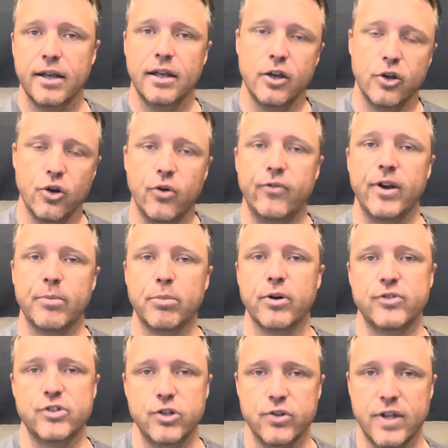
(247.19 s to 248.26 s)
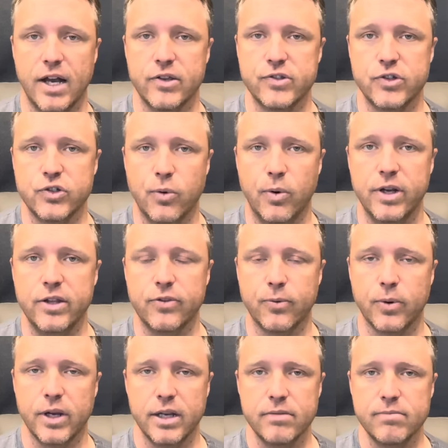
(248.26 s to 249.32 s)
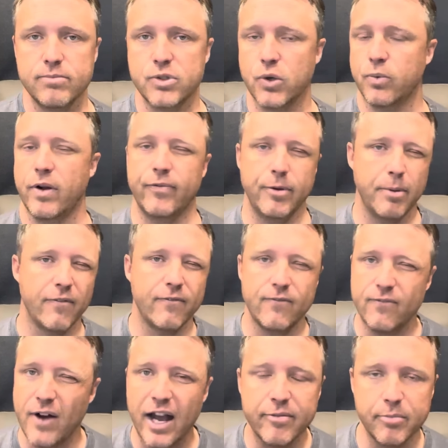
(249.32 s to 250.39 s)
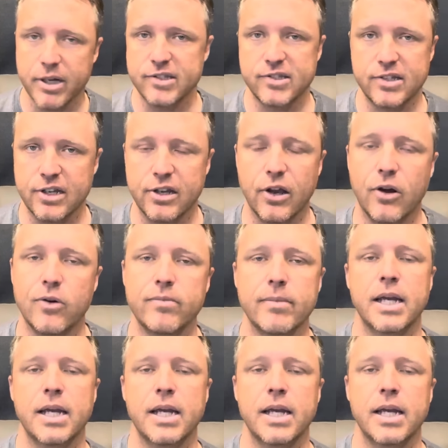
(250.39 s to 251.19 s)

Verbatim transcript: in November of 2023, so roughly about five months ago,